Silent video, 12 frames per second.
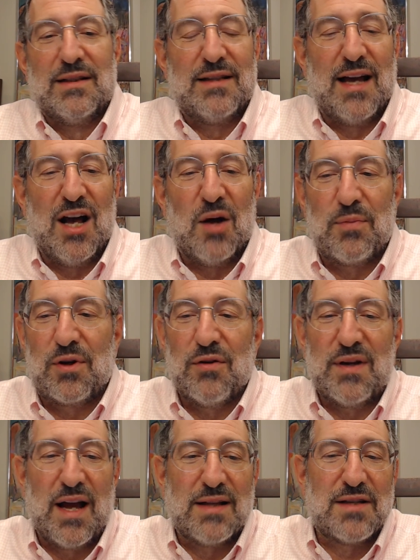to help
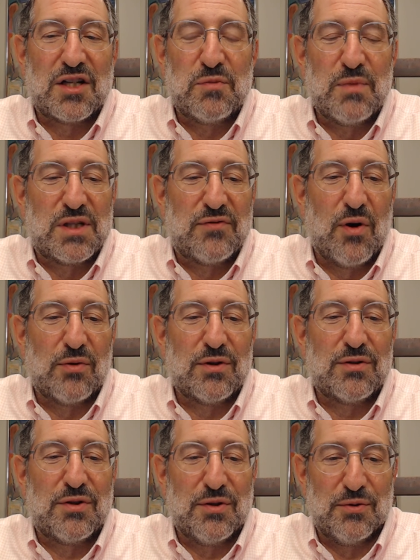create such mitzvot,
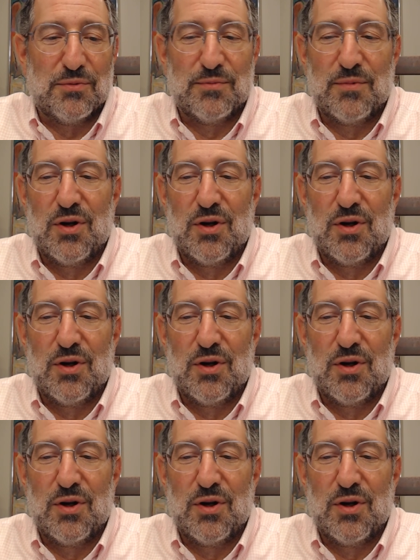too.